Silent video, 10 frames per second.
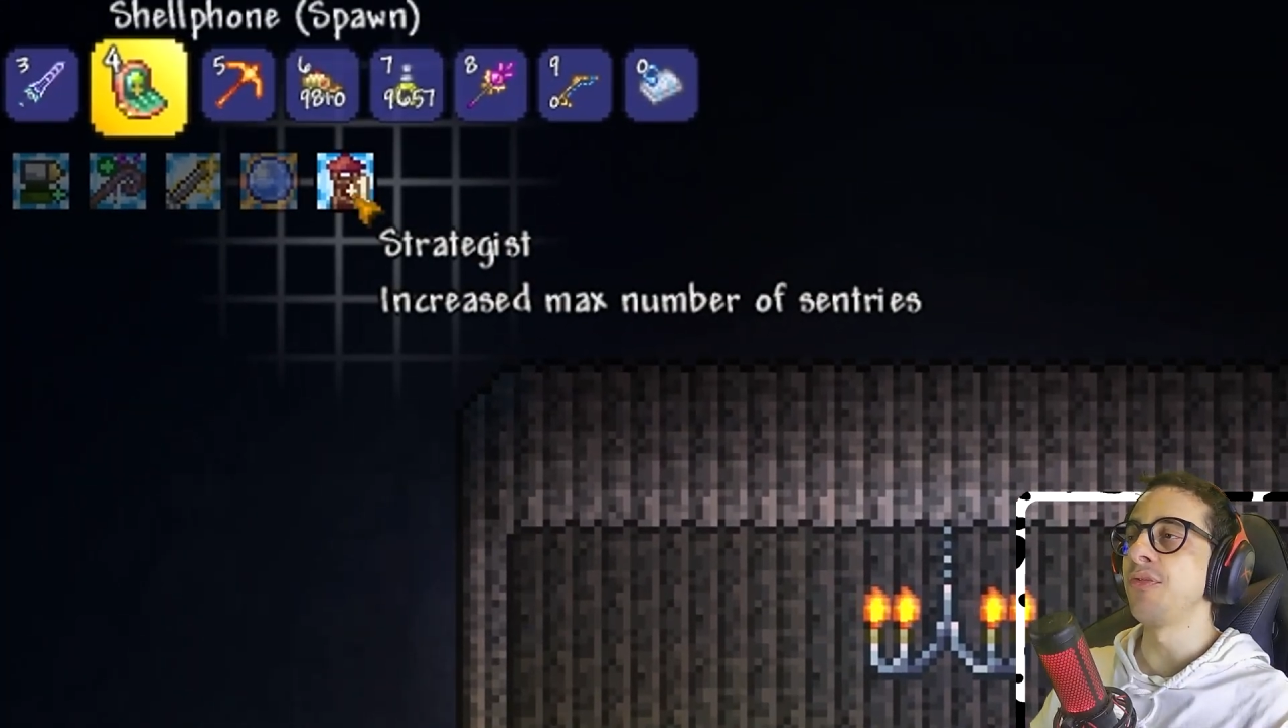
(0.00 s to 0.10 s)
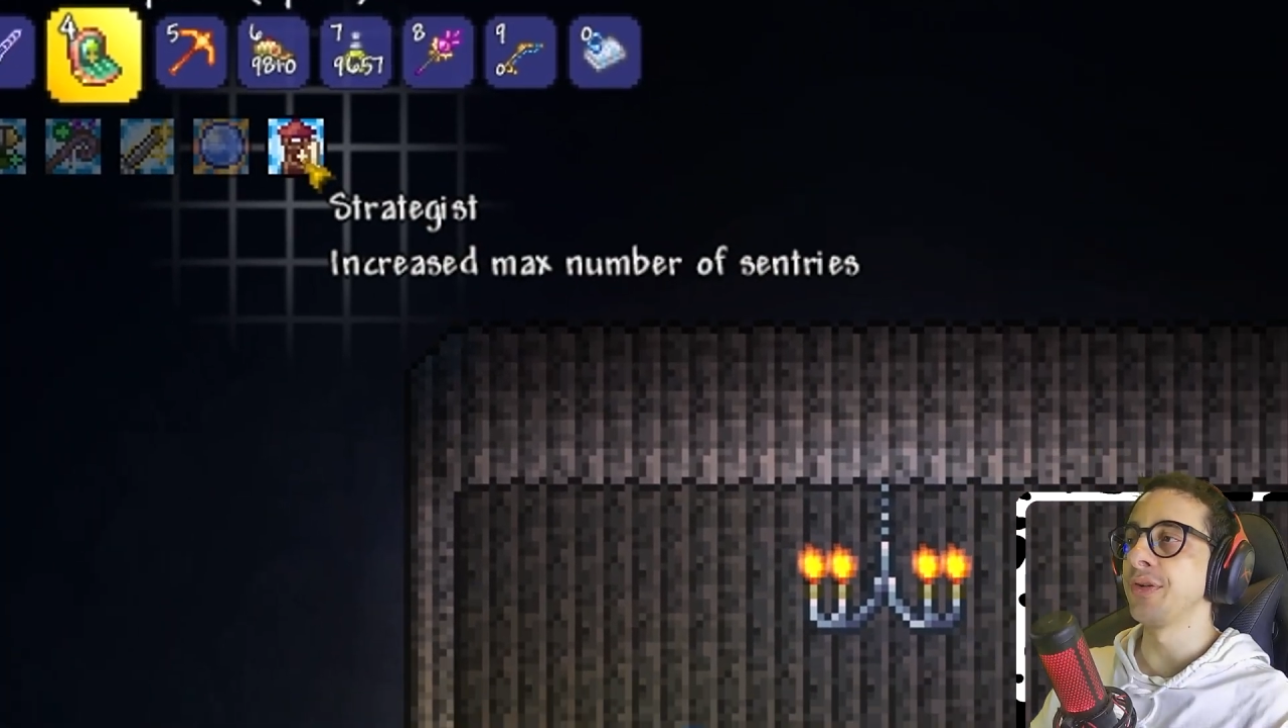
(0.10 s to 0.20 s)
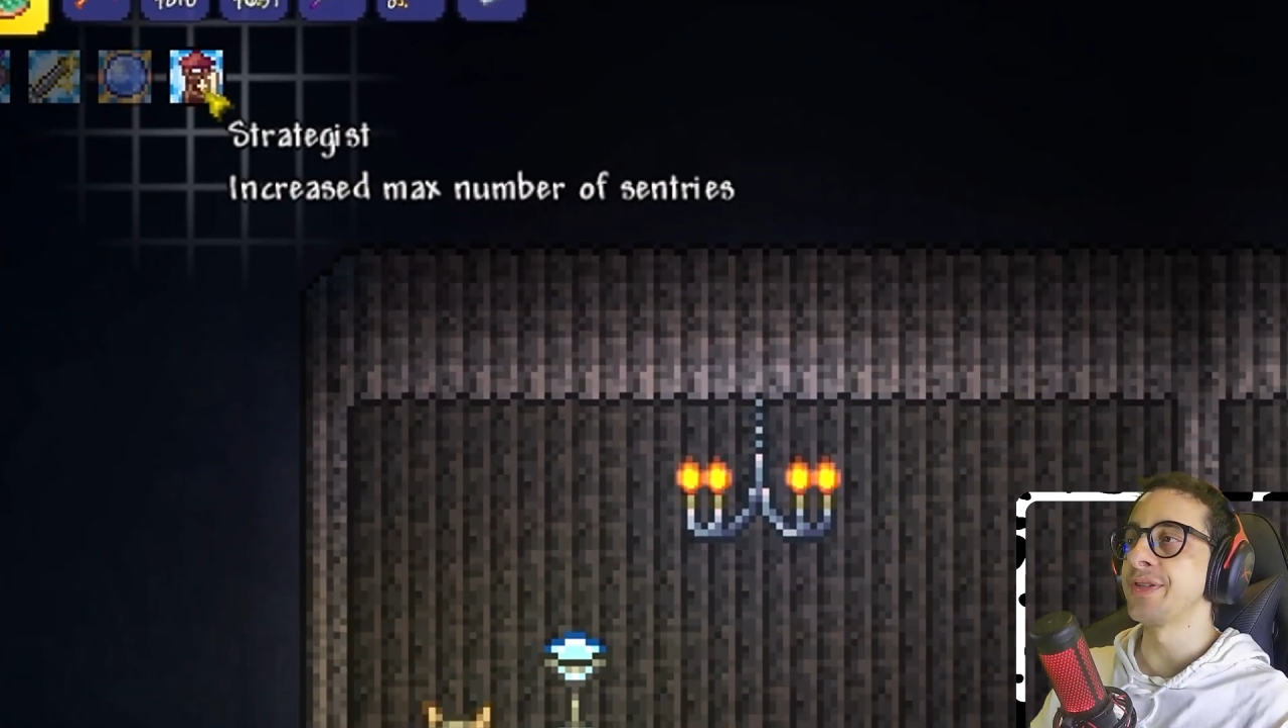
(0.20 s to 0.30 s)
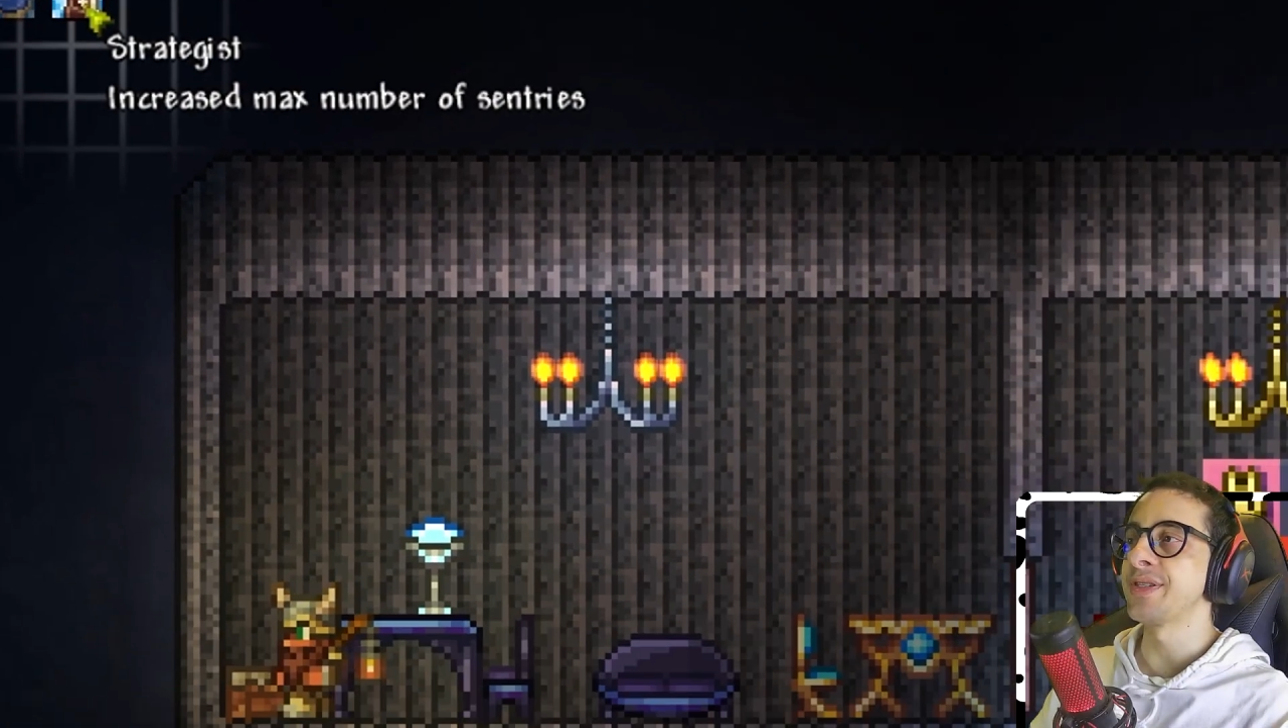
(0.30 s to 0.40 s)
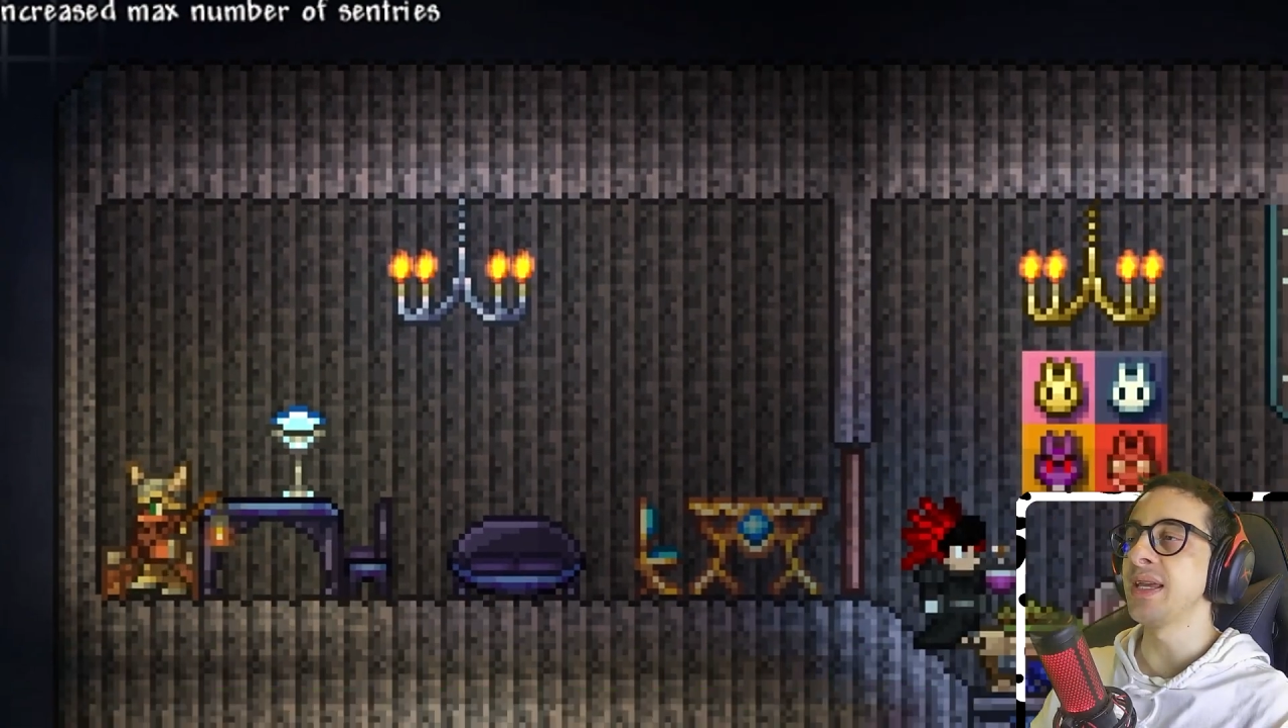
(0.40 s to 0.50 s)

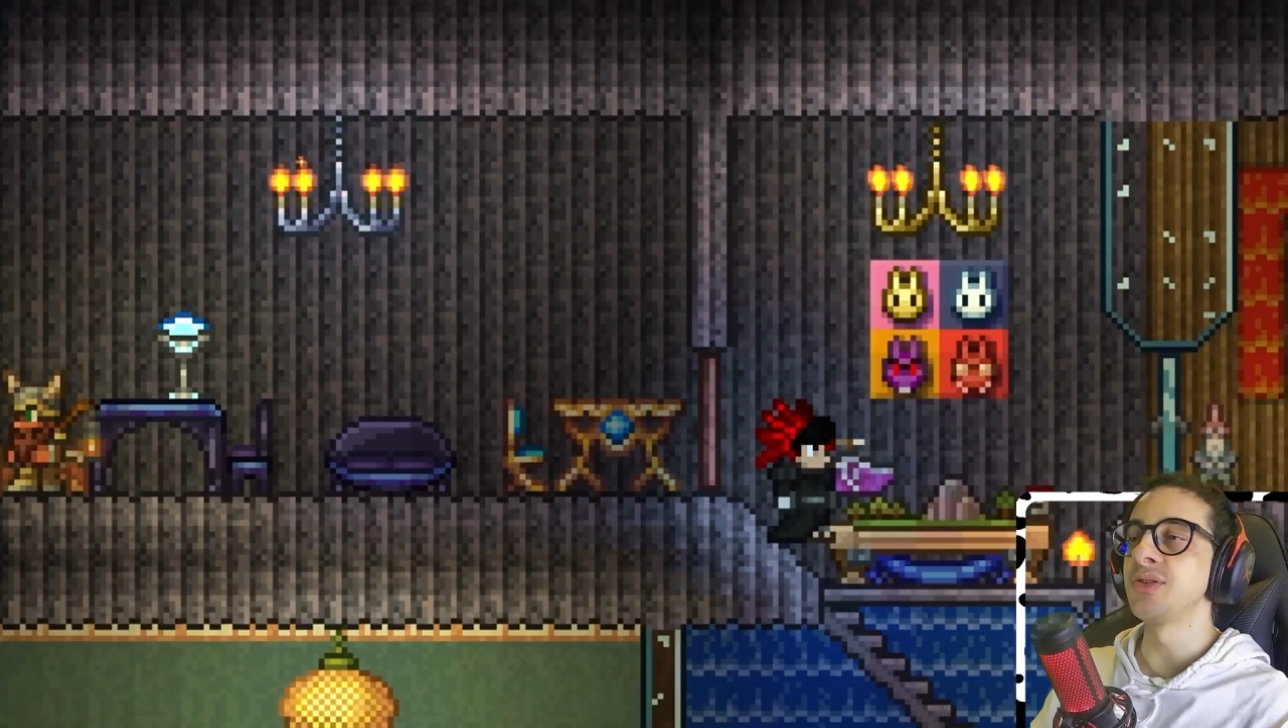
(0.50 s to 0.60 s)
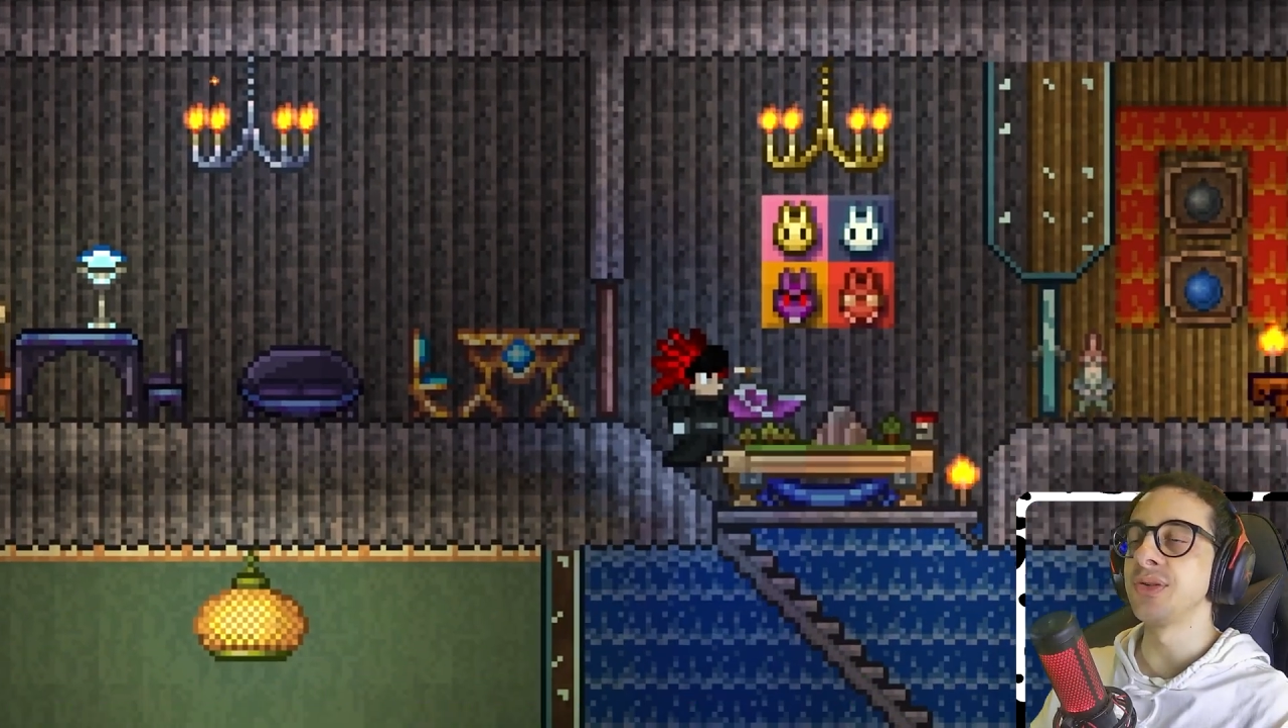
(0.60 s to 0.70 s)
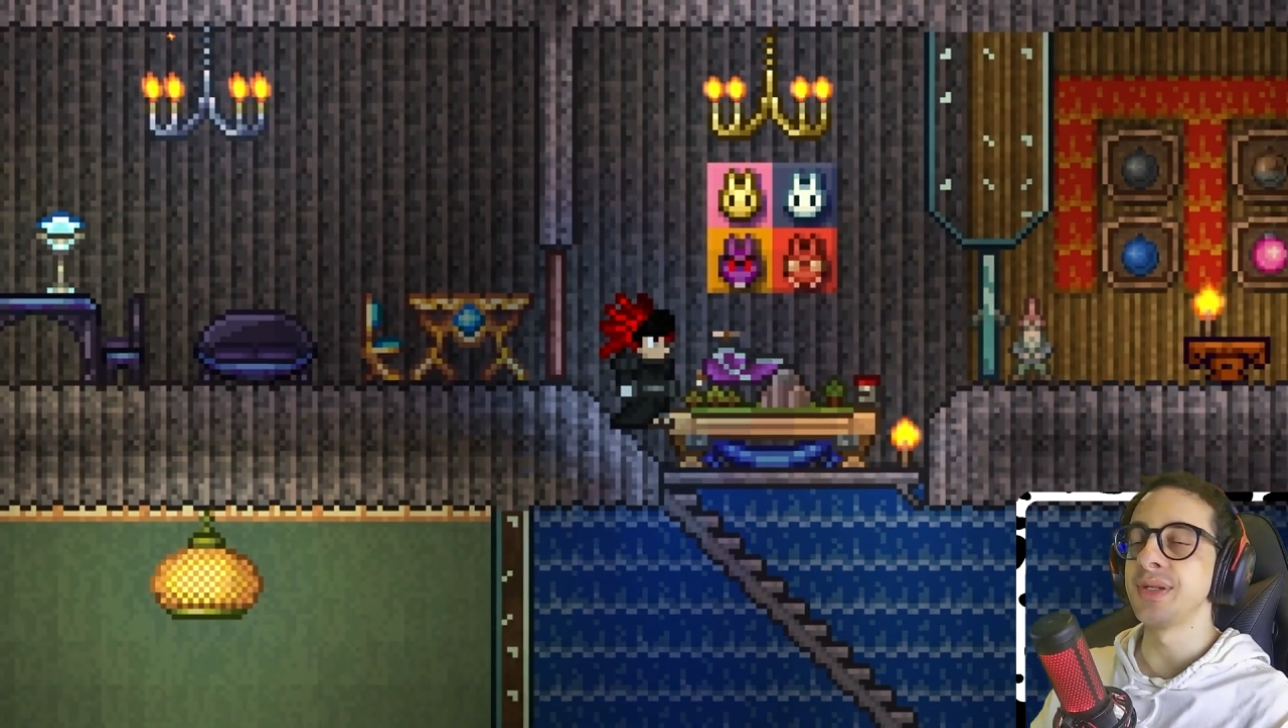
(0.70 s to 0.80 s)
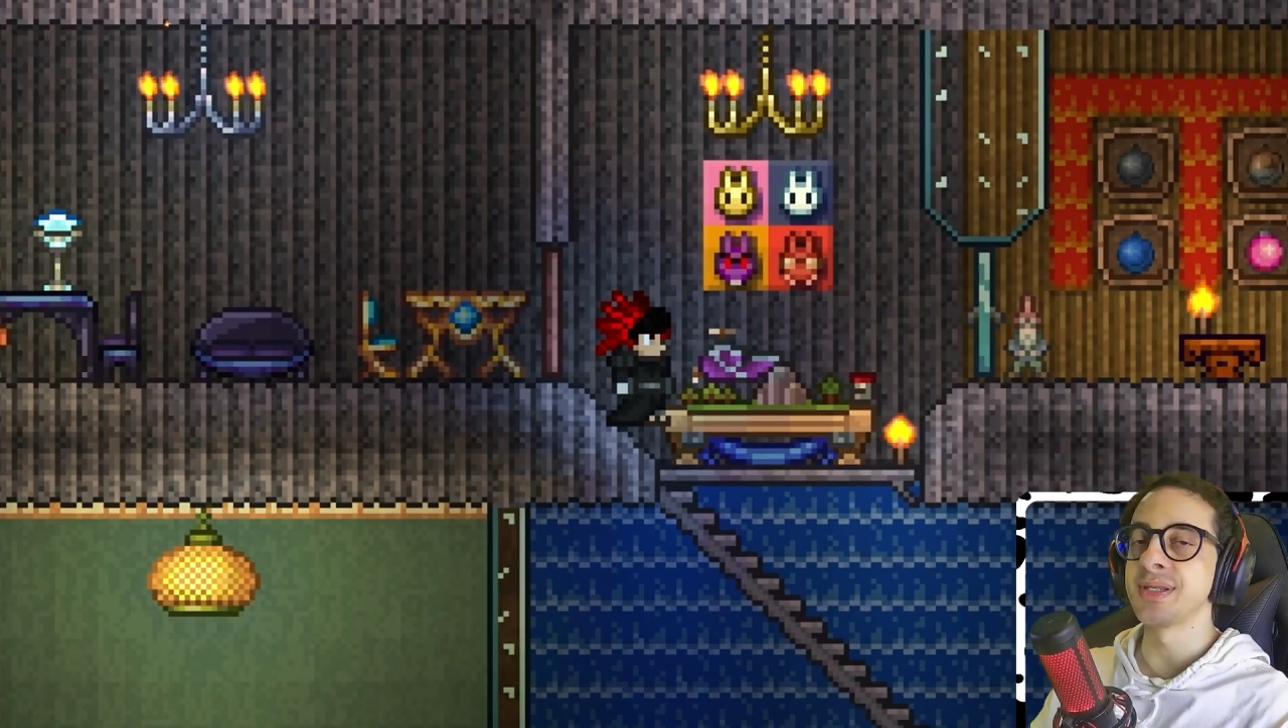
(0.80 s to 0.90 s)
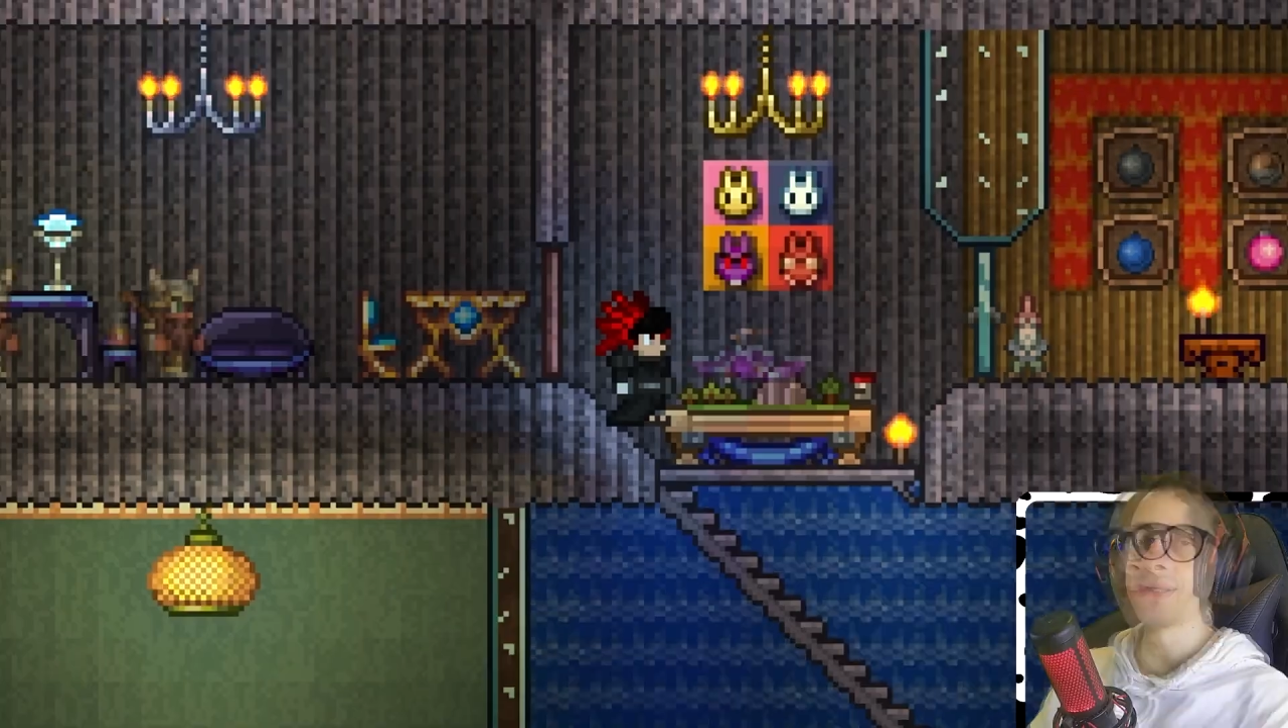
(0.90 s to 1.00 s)
your sentries